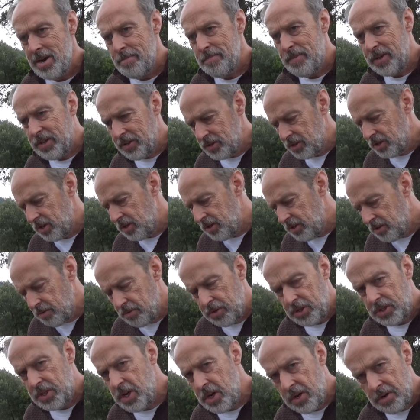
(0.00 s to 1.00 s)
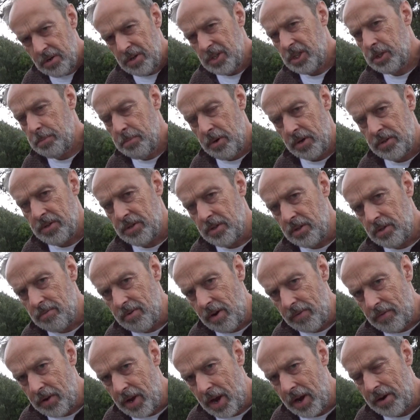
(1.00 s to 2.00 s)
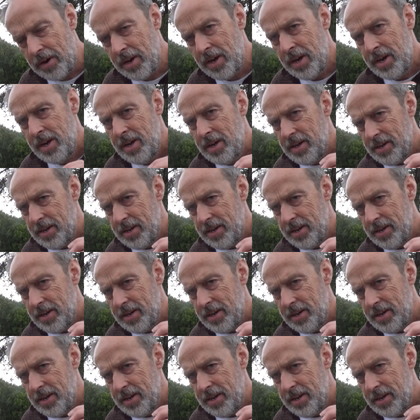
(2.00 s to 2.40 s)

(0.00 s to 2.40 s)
because there's a little secret spot on the Riviera,